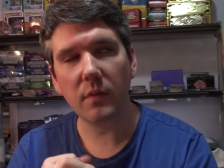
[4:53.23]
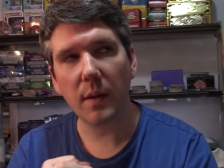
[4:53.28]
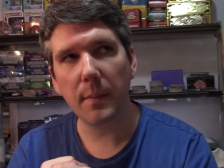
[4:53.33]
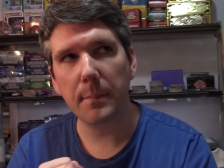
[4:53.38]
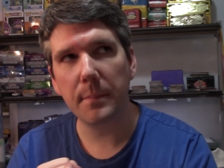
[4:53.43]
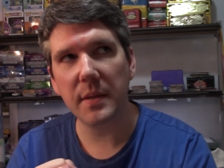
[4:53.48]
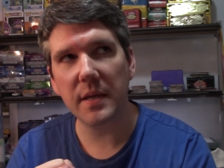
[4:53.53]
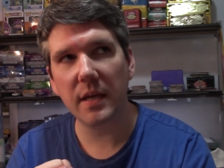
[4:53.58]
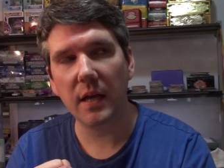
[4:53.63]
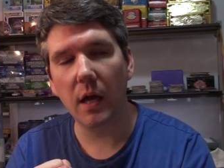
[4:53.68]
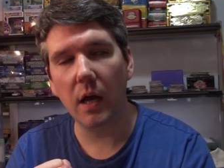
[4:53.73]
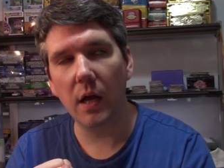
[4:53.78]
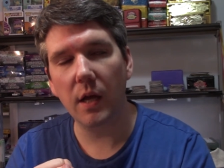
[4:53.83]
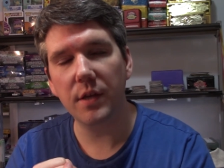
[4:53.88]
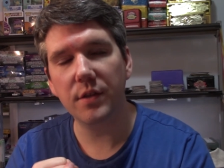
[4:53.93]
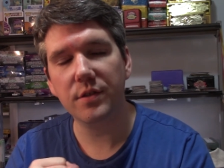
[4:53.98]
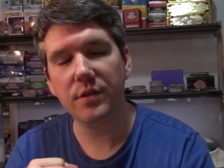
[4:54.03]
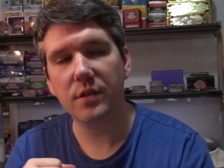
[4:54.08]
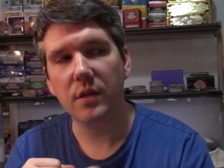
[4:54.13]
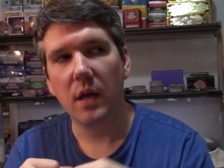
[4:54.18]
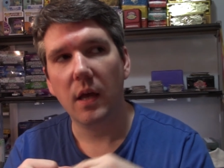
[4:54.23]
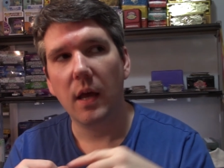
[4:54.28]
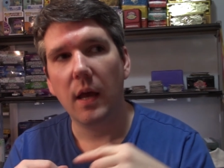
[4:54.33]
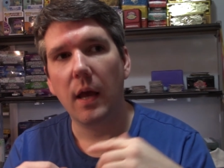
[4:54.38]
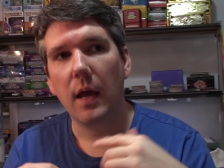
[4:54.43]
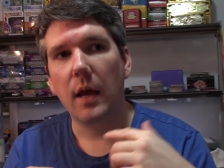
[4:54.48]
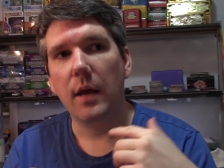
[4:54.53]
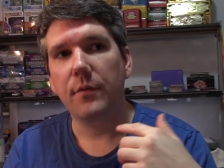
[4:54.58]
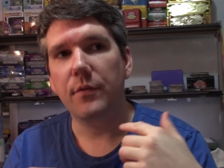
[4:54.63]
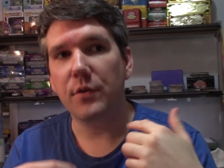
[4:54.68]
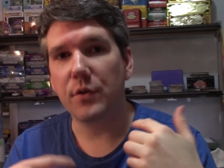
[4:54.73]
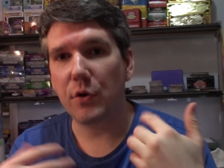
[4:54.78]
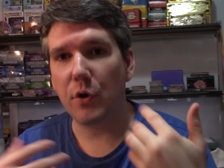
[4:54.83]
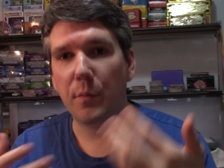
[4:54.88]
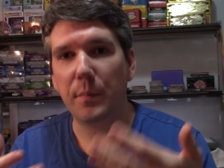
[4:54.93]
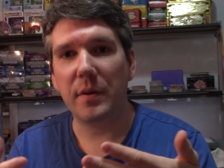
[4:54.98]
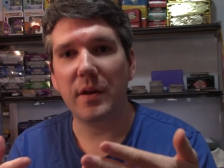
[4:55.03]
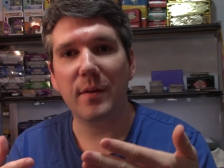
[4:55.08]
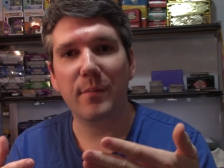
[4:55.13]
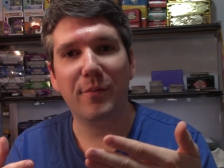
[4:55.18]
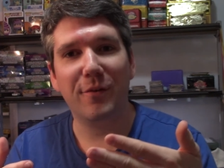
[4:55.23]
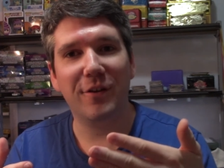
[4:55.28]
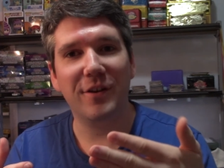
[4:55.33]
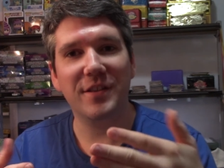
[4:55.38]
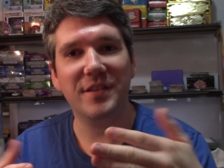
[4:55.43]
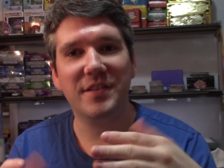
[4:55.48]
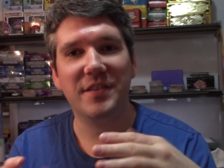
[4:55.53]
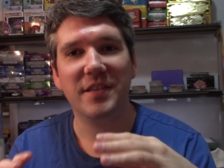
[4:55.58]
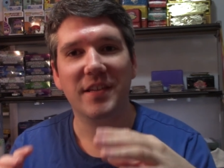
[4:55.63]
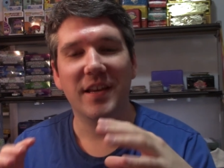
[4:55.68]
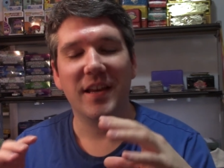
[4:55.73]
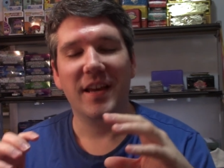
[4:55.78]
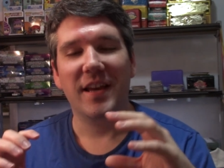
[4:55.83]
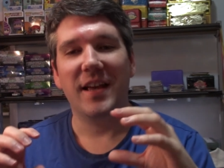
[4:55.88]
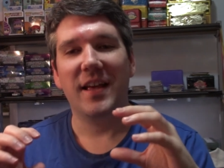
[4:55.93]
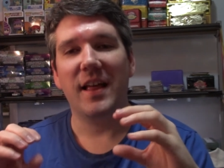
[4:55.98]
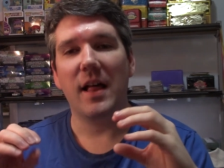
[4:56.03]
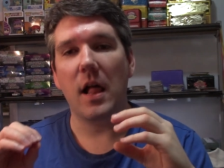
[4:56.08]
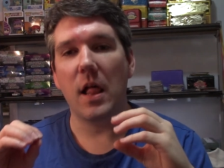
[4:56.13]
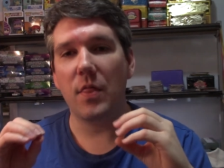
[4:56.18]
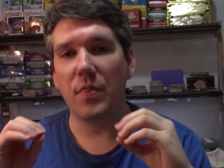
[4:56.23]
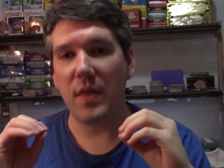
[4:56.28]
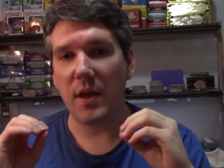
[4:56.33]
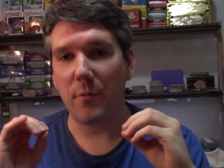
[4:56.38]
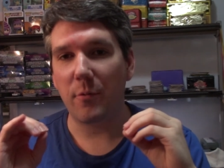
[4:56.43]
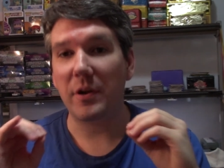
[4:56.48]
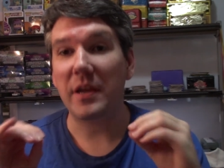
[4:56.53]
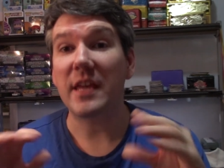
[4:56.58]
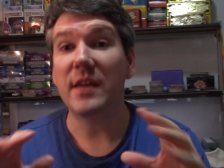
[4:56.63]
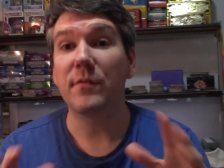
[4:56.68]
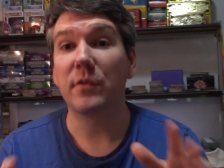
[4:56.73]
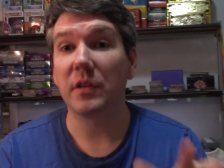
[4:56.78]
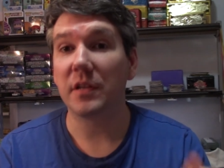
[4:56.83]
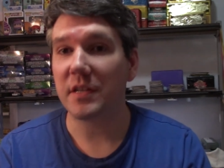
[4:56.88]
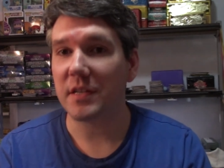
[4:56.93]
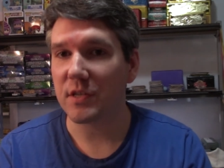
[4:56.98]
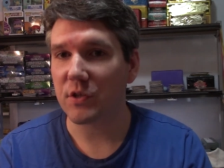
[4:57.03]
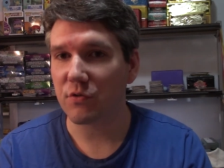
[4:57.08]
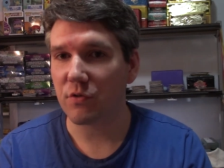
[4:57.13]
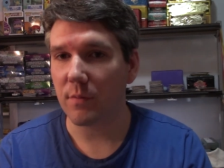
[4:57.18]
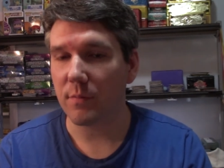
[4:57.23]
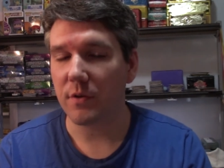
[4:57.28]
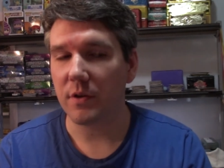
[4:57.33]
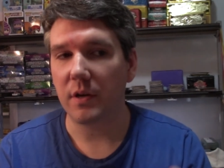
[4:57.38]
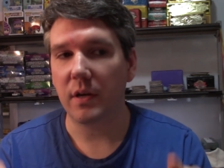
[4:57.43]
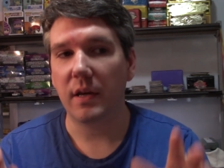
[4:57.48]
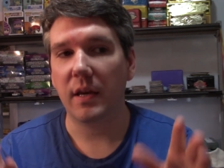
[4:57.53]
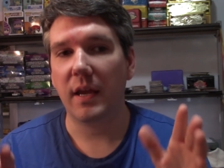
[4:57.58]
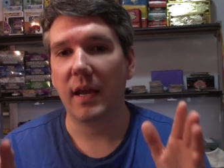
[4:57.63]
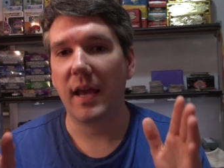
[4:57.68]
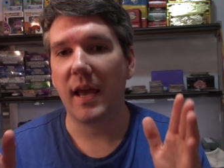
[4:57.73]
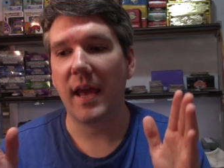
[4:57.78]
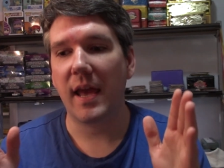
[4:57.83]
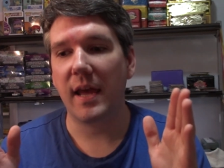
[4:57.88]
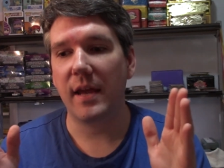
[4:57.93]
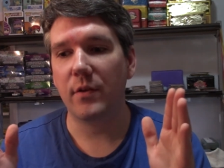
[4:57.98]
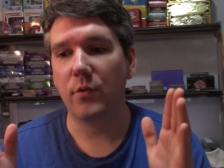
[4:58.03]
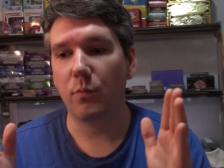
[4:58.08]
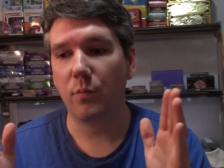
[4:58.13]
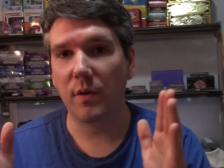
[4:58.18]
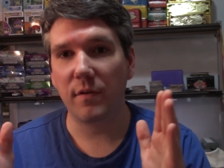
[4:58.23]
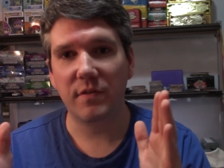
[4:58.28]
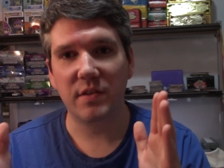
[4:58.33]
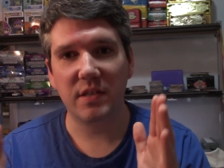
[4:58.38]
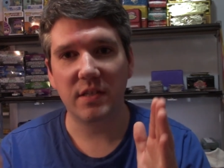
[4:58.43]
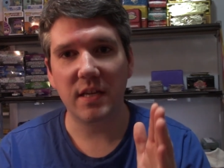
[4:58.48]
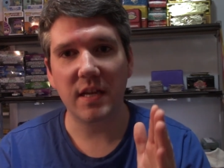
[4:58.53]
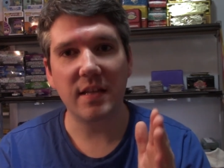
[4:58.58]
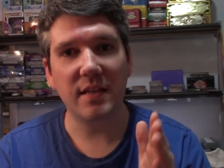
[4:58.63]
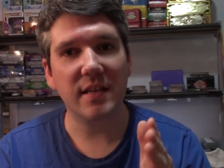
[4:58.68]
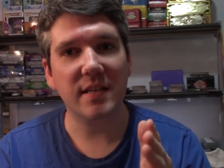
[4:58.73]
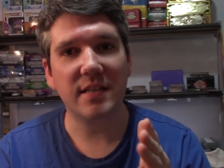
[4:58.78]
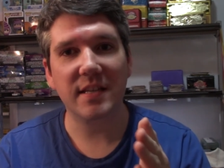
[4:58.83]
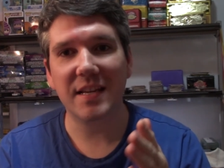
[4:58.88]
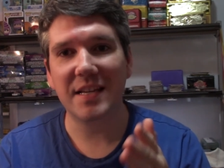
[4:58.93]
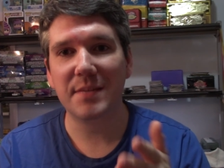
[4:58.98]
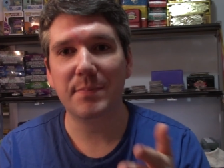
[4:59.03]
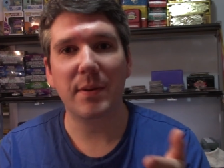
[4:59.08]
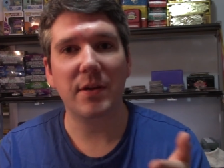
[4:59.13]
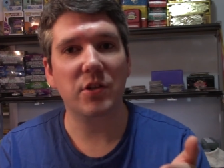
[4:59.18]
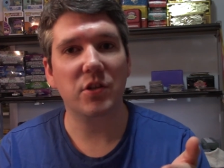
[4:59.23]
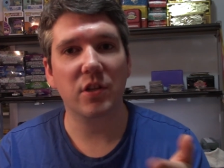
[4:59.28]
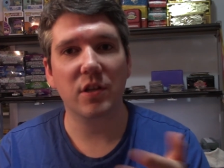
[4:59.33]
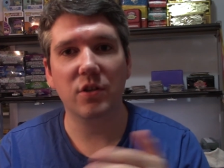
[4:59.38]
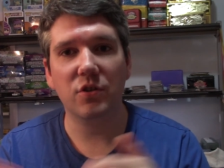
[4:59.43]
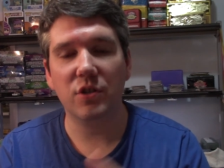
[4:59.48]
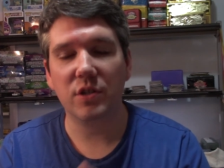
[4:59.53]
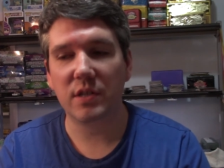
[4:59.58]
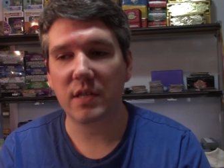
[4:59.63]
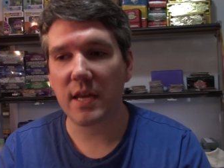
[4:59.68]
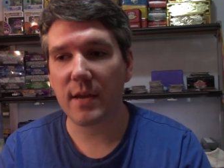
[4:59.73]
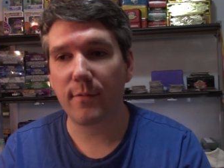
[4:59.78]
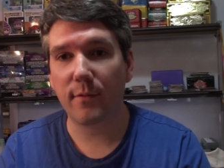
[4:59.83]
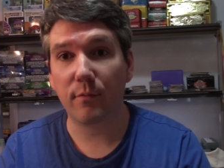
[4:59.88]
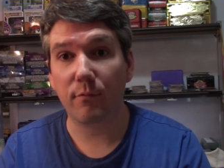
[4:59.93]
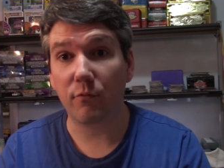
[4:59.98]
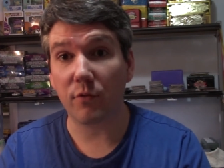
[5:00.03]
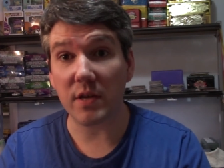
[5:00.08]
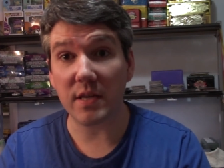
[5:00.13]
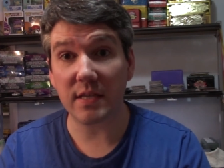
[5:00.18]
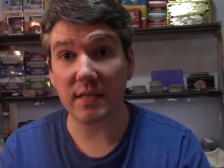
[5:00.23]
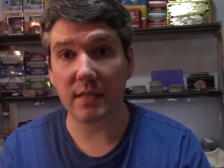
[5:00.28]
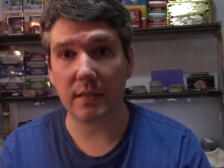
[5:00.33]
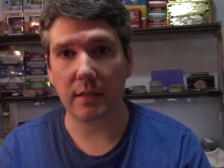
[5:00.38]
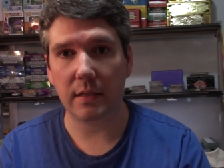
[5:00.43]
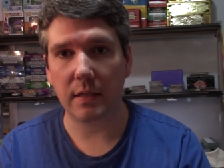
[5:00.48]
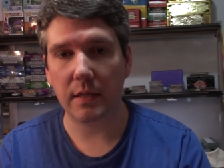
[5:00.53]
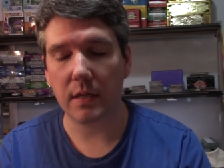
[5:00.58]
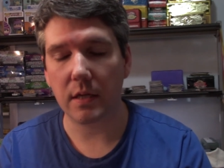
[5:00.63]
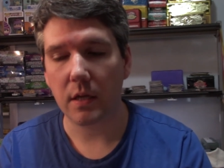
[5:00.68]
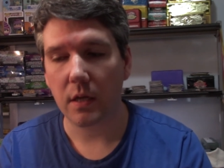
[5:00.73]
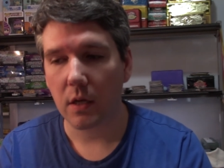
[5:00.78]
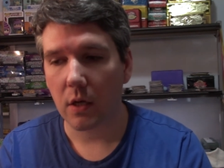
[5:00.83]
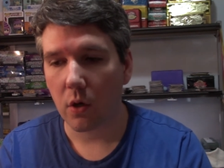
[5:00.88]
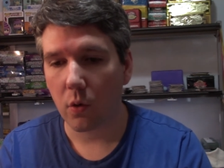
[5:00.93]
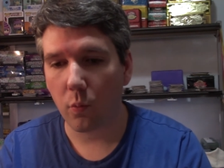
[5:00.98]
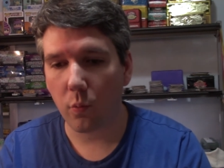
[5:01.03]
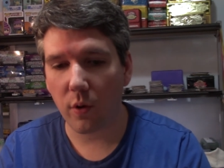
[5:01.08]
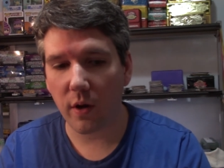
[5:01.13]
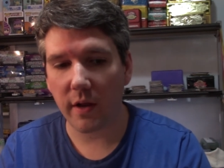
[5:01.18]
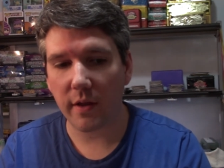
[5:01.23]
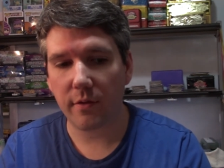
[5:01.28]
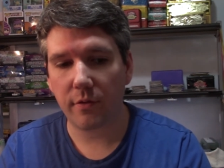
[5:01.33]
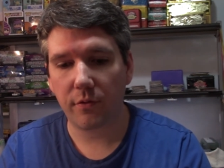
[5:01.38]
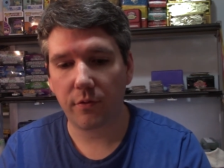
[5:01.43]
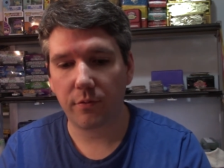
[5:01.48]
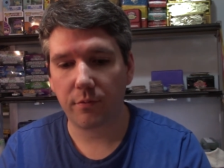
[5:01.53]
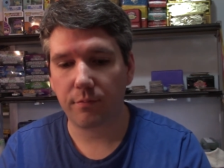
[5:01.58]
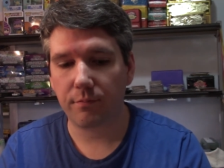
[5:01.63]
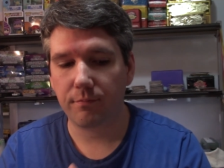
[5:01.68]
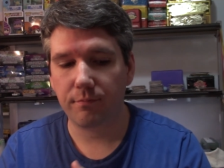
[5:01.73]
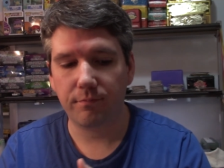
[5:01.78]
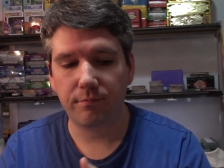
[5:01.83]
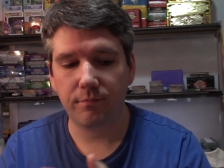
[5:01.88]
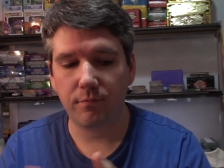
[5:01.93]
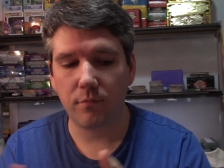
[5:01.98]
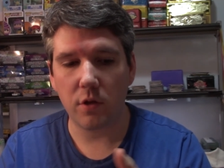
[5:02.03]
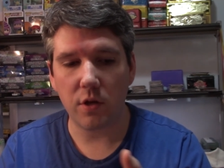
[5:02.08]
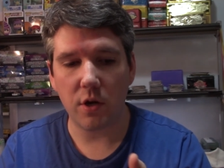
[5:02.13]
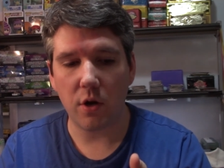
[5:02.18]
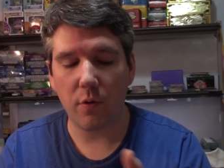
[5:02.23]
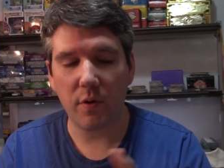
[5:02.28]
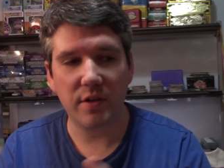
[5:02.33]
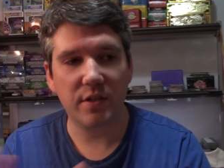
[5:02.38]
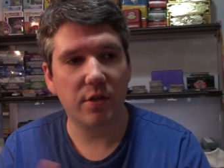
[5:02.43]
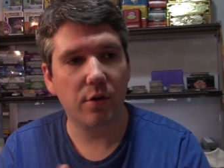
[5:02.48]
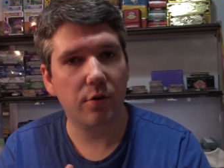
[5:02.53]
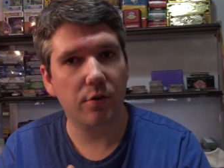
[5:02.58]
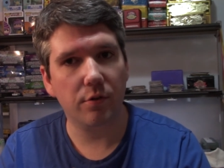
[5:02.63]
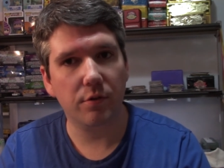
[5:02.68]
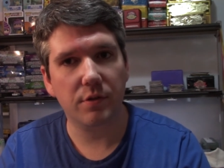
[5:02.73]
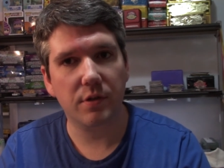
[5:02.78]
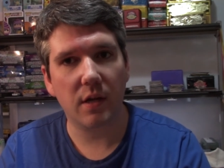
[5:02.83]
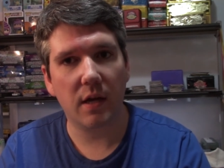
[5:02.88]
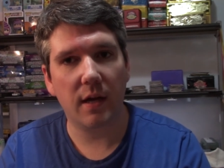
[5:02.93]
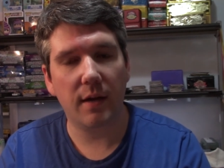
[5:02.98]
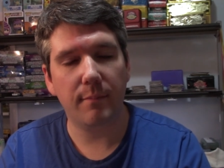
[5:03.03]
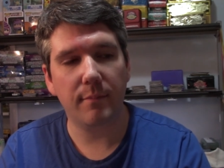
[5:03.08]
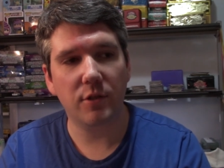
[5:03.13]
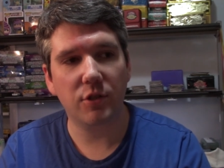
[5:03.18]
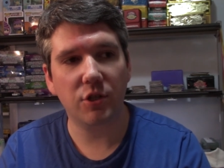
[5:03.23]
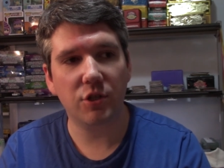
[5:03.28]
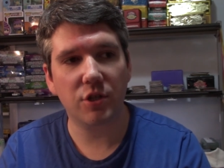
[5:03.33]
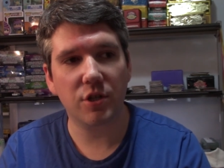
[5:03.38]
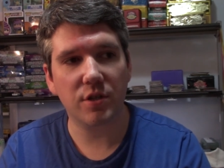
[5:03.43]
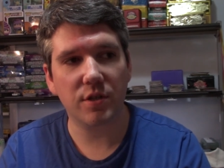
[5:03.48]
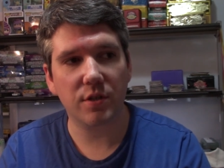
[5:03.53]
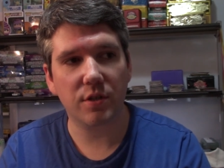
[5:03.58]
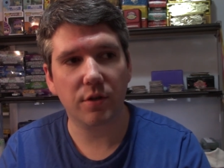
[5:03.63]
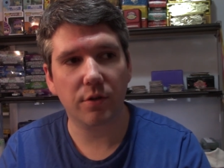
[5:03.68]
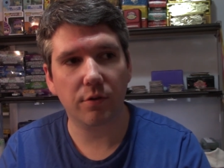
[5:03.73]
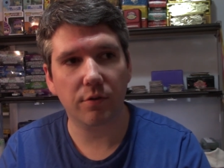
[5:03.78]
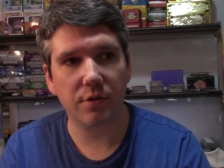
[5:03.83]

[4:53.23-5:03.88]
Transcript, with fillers: Because the European prints, they were evenly distributed. And we've seen this, especially just even recently, with, you know, Eternal uh, Magician's Eternal